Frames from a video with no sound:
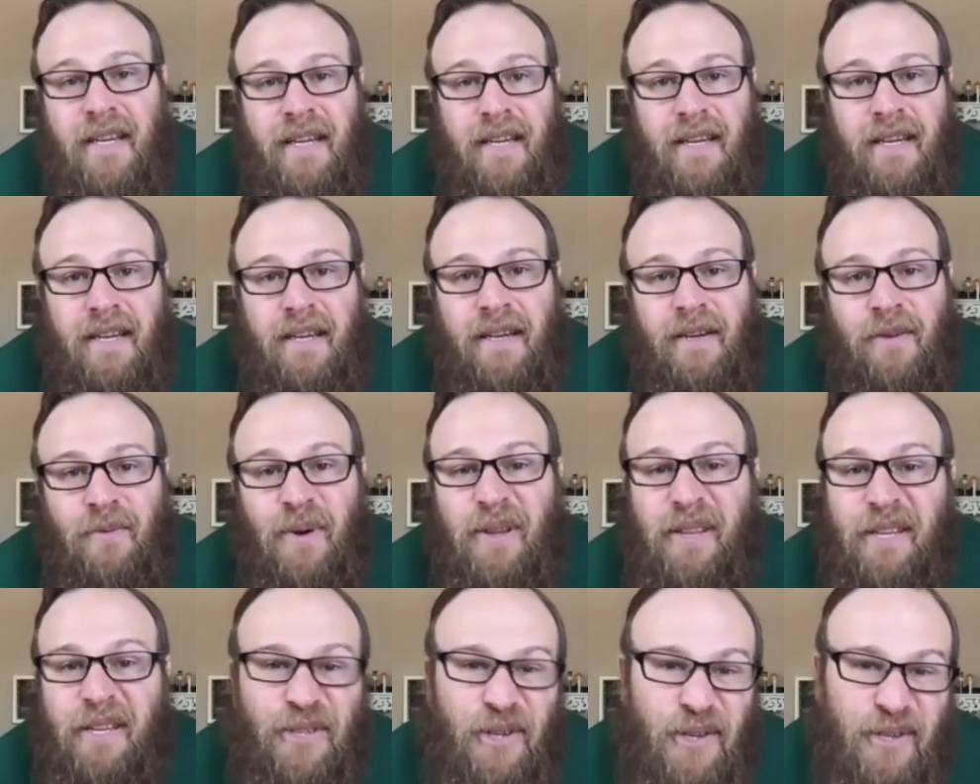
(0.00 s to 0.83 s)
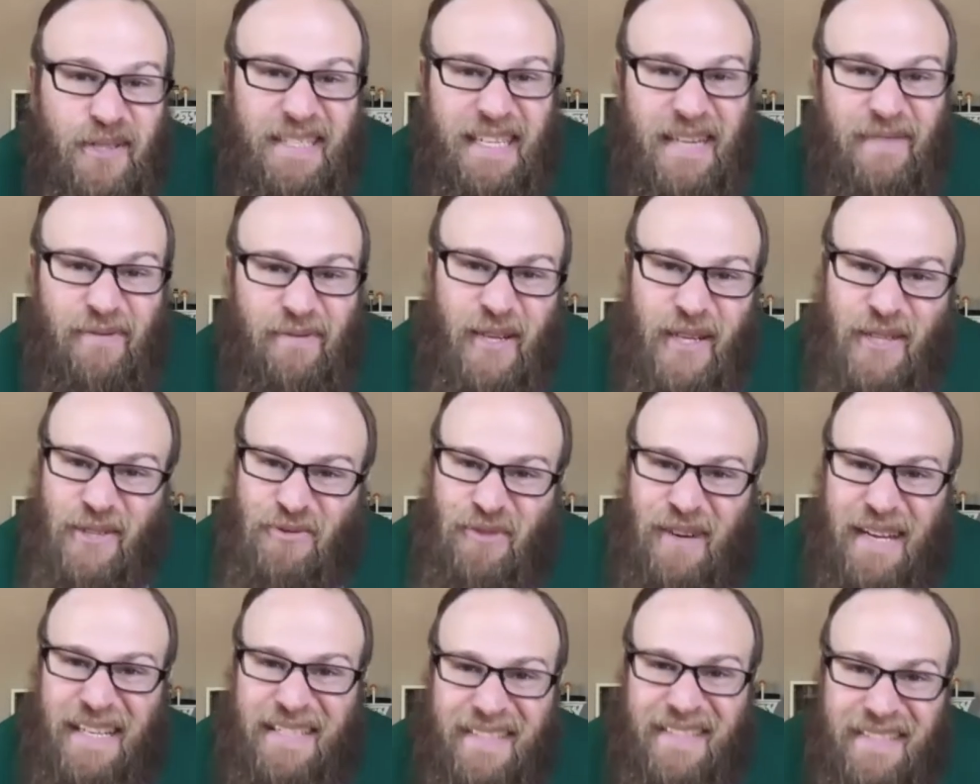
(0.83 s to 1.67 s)
while the church never
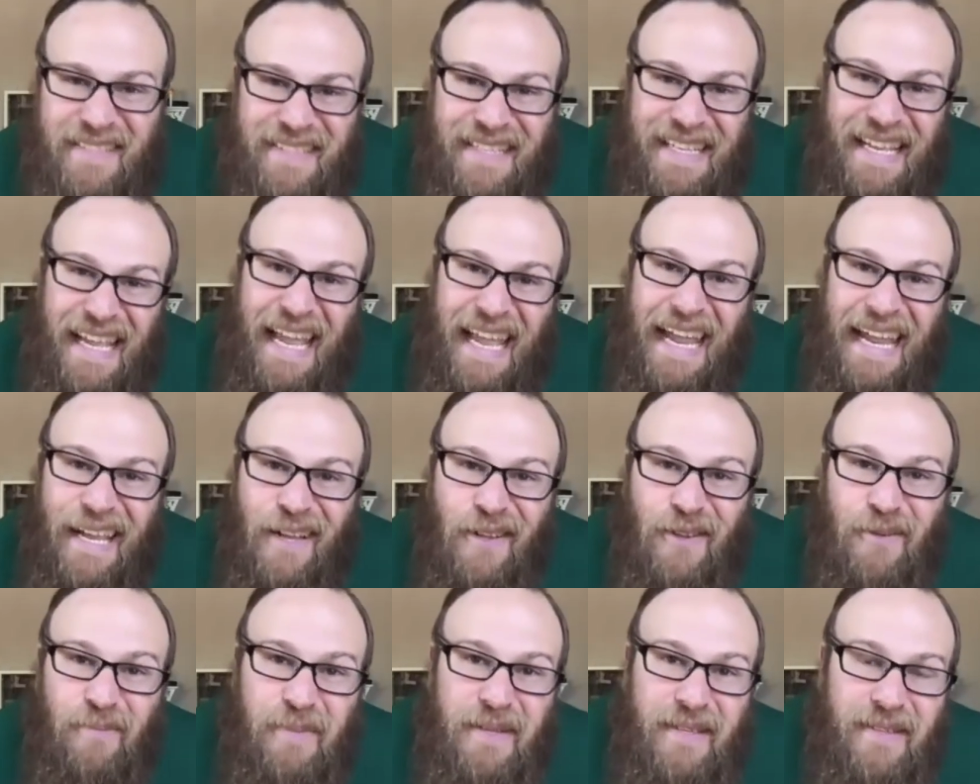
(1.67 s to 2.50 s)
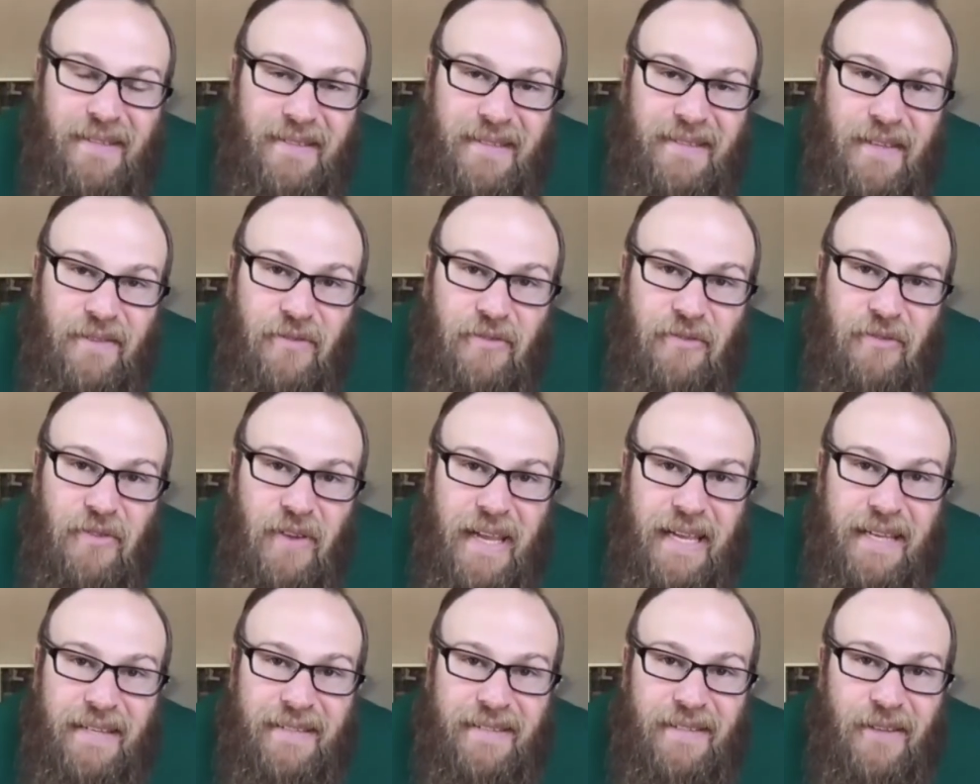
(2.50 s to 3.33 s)
addresses the ailments that
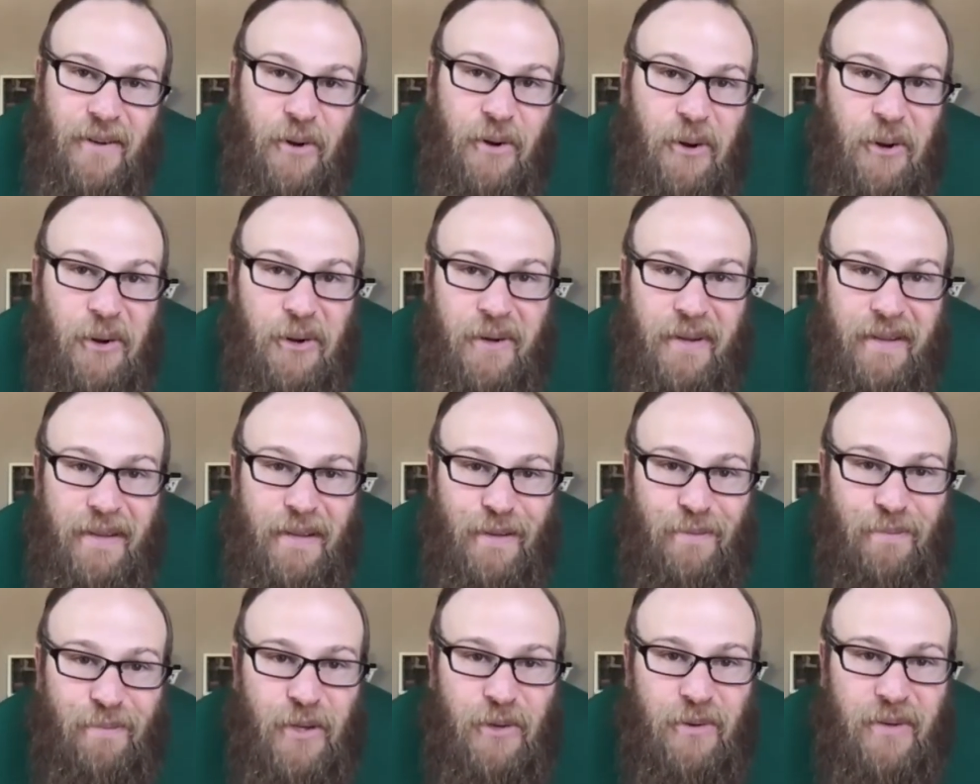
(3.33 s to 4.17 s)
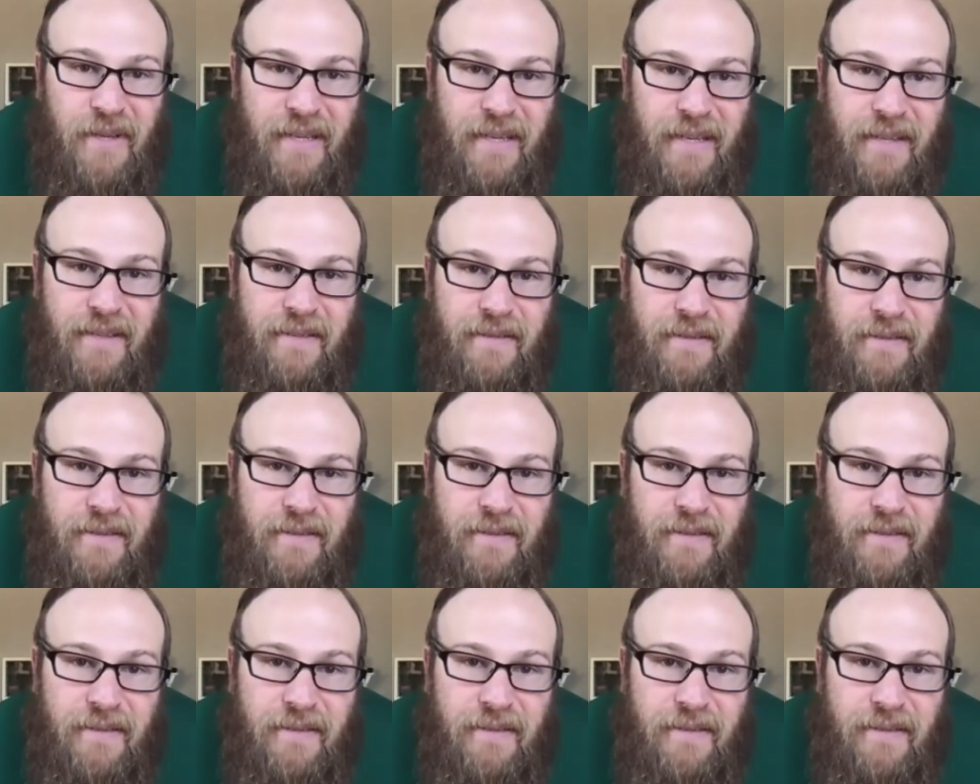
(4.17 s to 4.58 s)
face their hurting communities.